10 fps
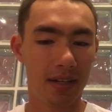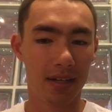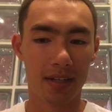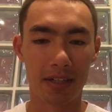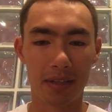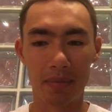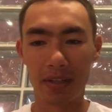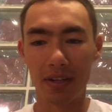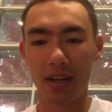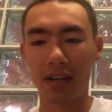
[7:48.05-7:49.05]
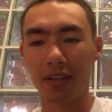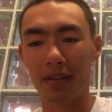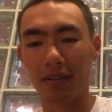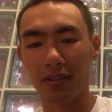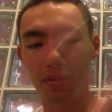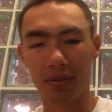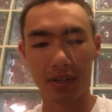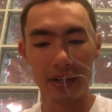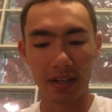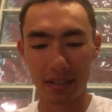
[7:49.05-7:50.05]
Um, and you got your lure here
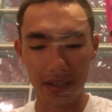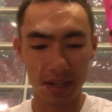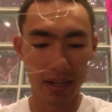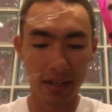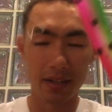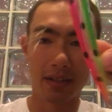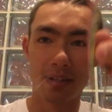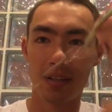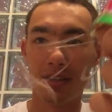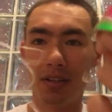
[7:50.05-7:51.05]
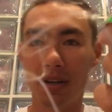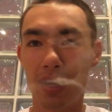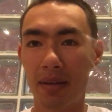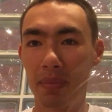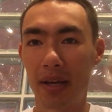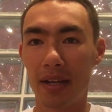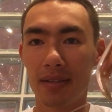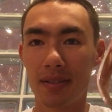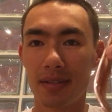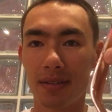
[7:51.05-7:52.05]
at the end, your apex
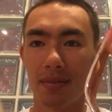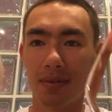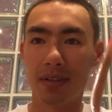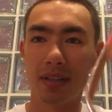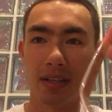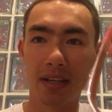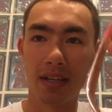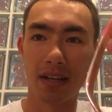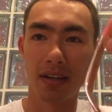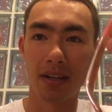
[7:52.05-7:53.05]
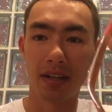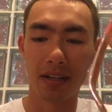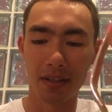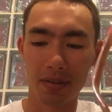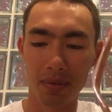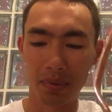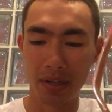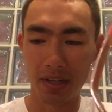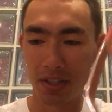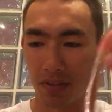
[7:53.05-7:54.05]
or the uh, cripple
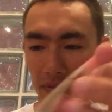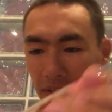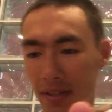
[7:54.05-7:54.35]
anchovy.